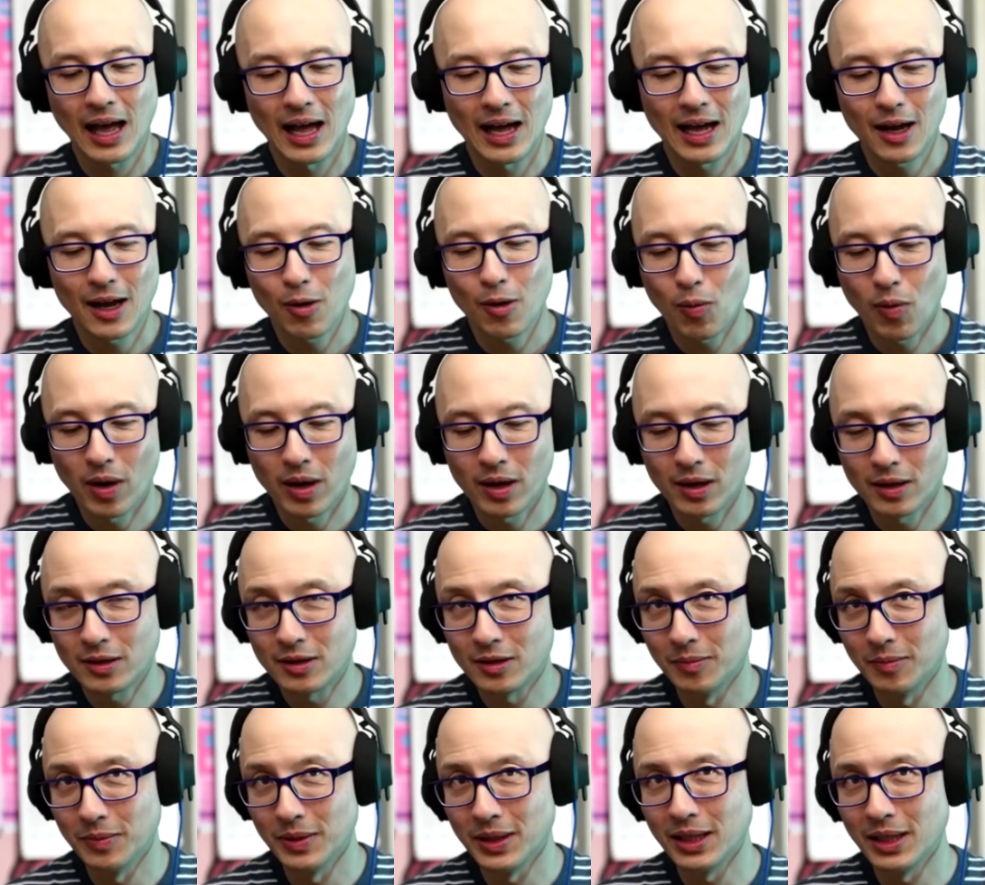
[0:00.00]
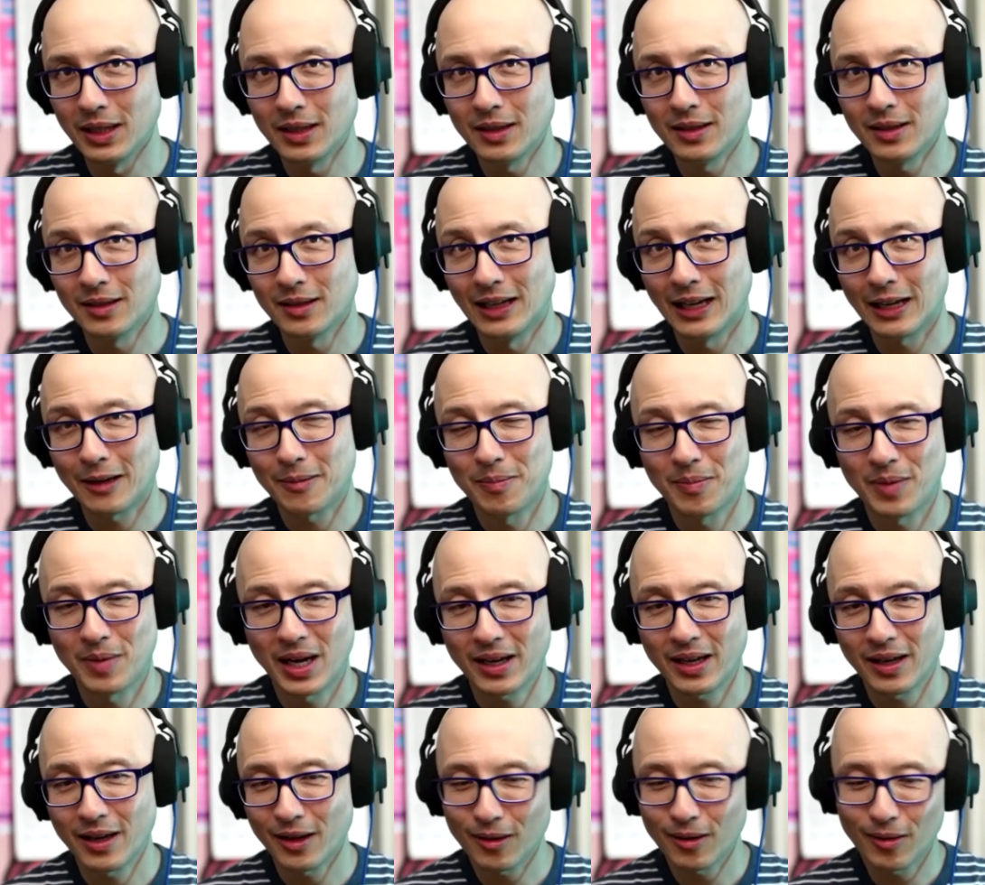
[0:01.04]
I wanted to be like
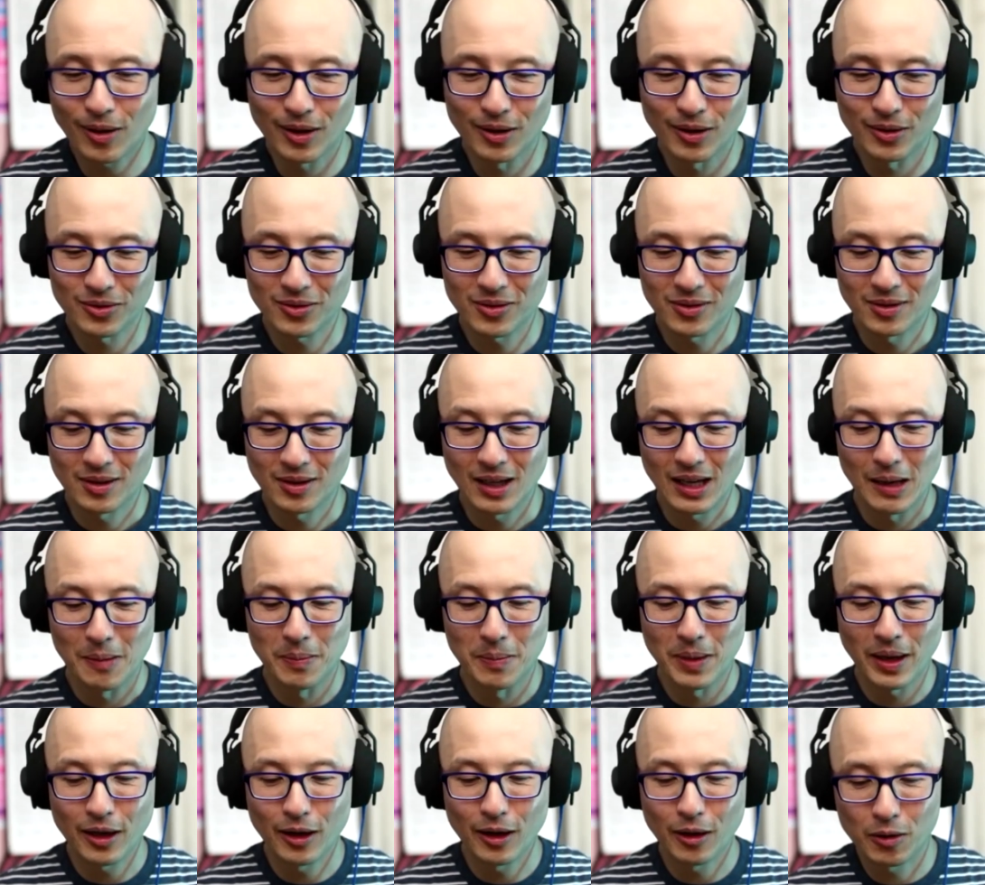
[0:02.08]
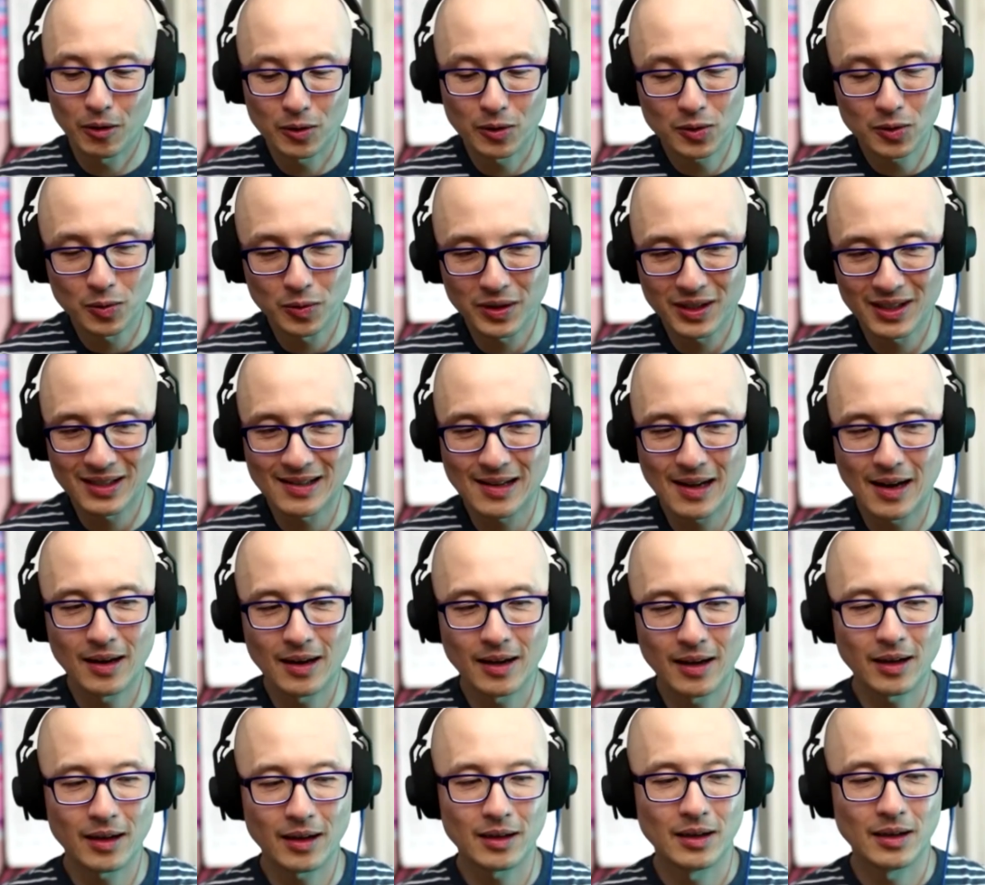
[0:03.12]
my heroes. My heroes were
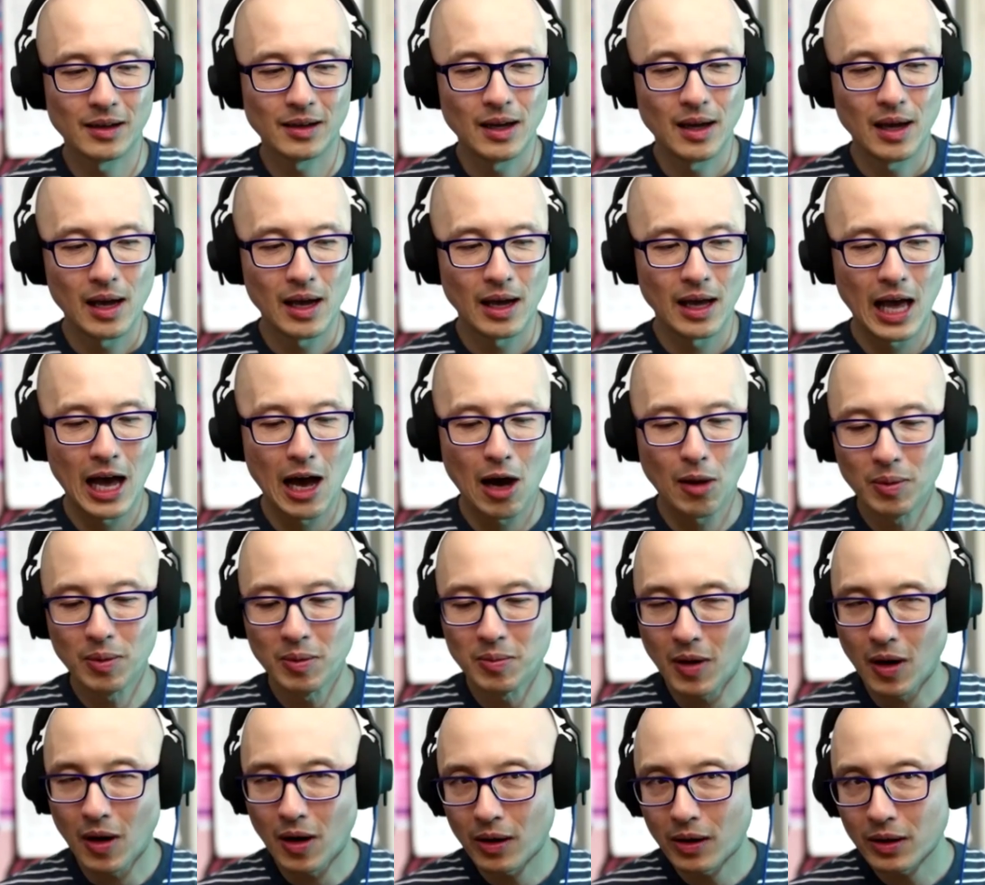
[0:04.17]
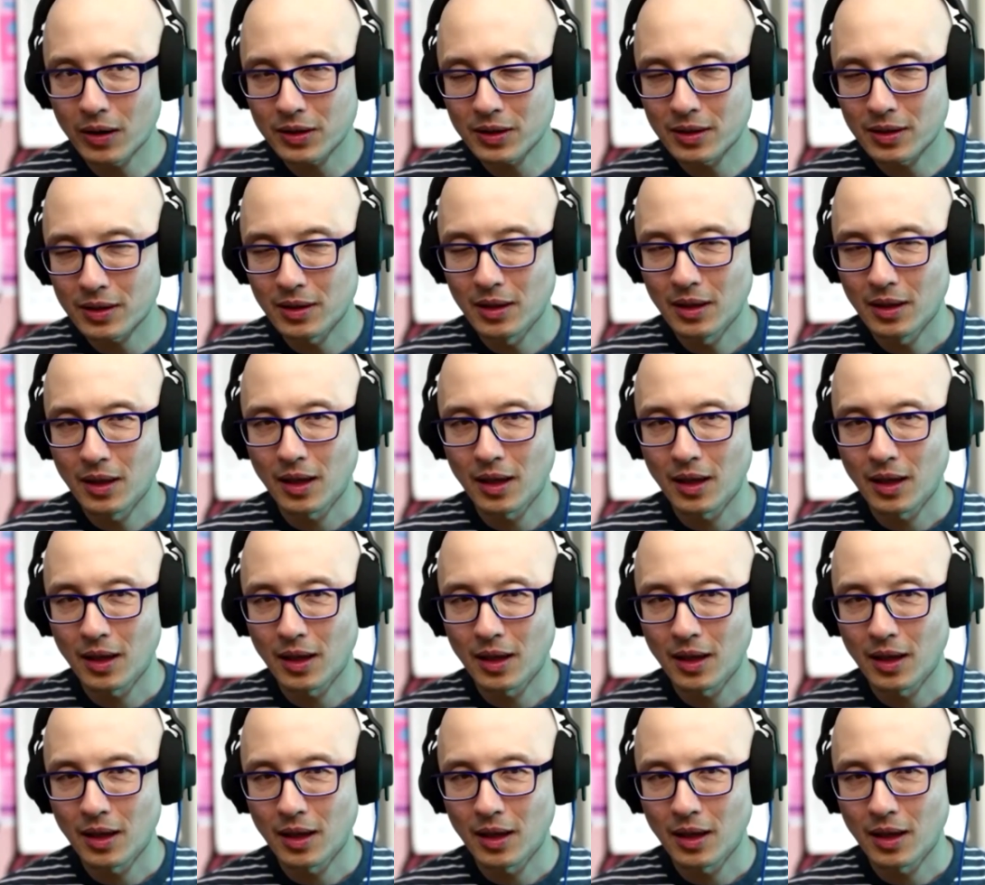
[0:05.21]
designing album art.